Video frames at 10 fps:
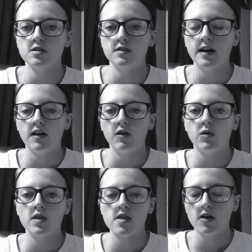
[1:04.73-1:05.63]
Now,
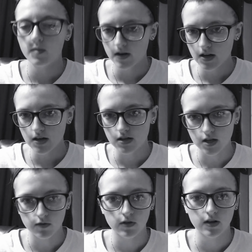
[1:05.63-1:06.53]
there are many
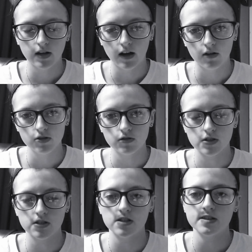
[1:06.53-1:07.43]
different
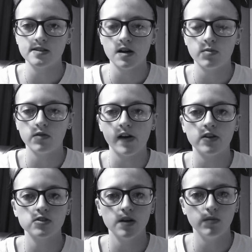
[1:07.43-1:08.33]
characteristics that
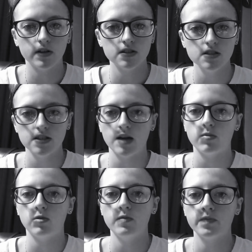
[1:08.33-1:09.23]
providers can bring to the
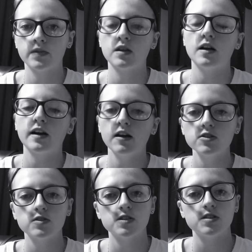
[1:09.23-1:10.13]
table. A
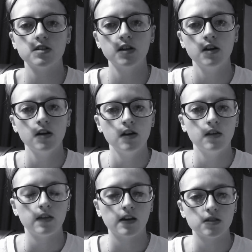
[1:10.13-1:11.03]
characteristic
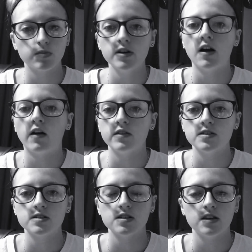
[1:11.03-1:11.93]
that is pretty
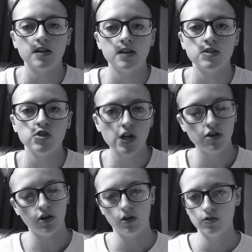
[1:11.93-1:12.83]
obvious is
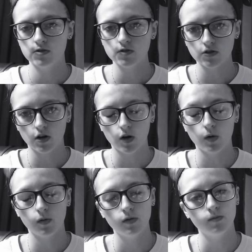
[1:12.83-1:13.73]
gender.
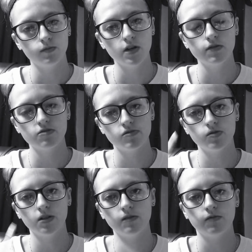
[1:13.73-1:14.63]
So, difference
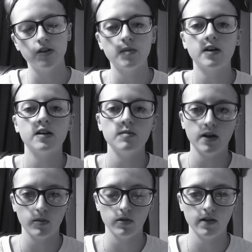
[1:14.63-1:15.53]
between female and
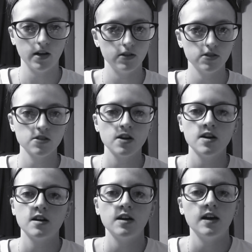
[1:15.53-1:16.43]
male providers.
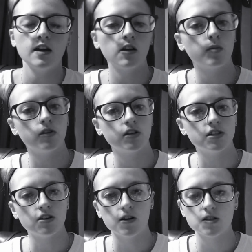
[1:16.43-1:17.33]
In our book, it
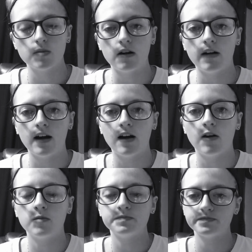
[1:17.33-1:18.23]
talks about
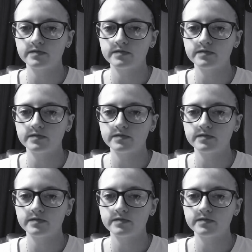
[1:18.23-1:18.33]
how